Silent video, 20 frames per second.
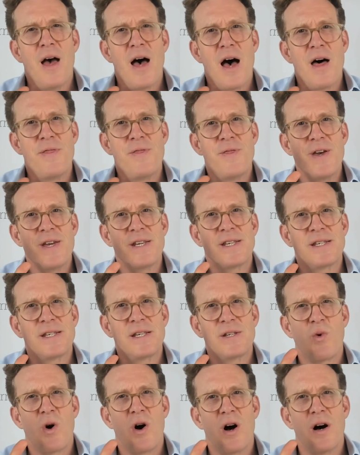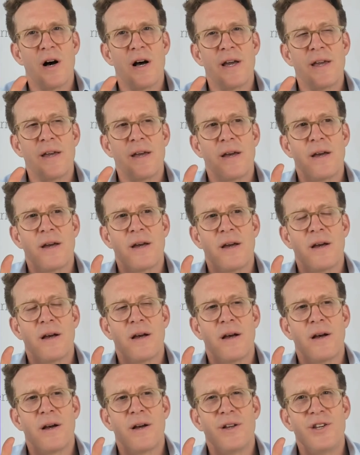And this is why
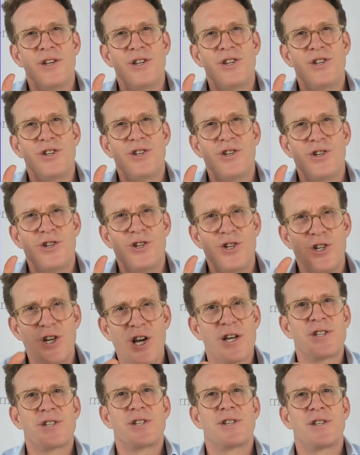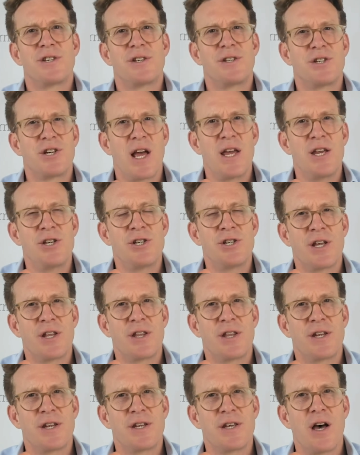just
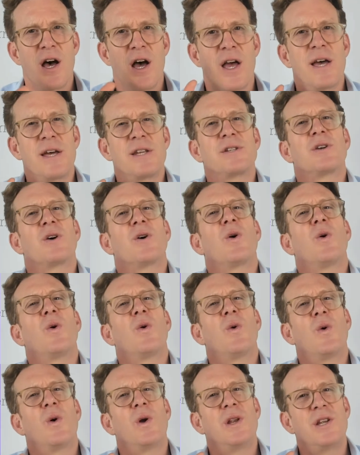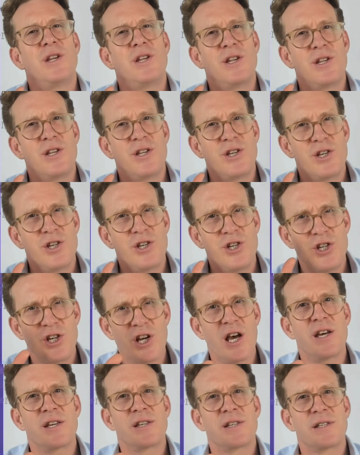changing the diet or
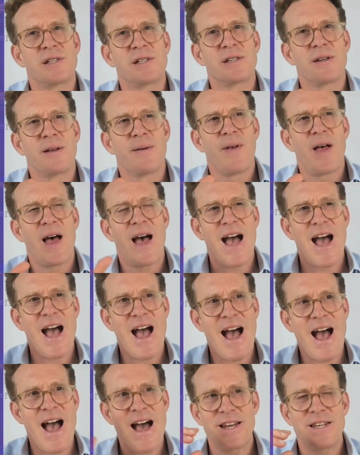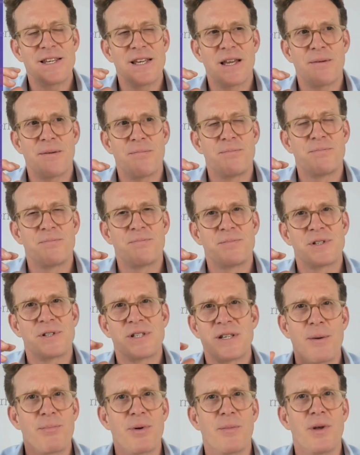just adding a
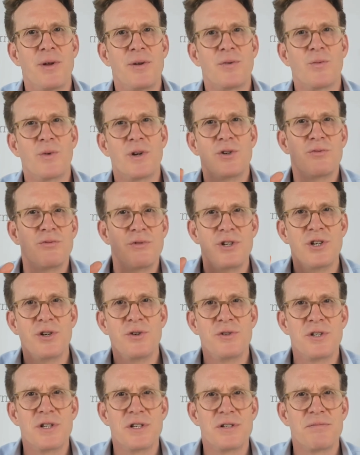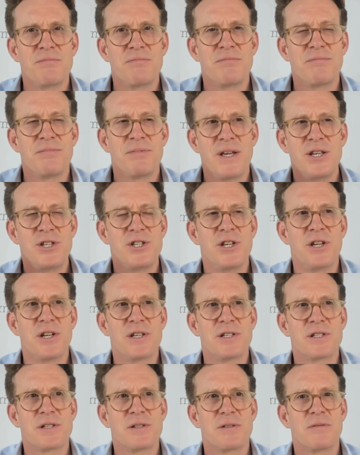supplement which reduces
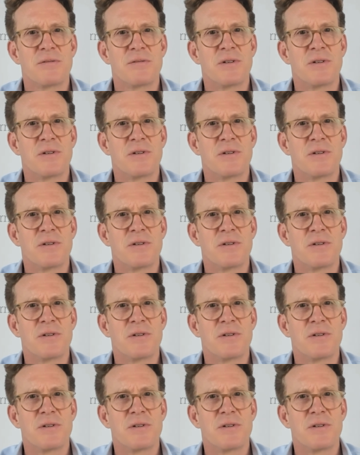itchiness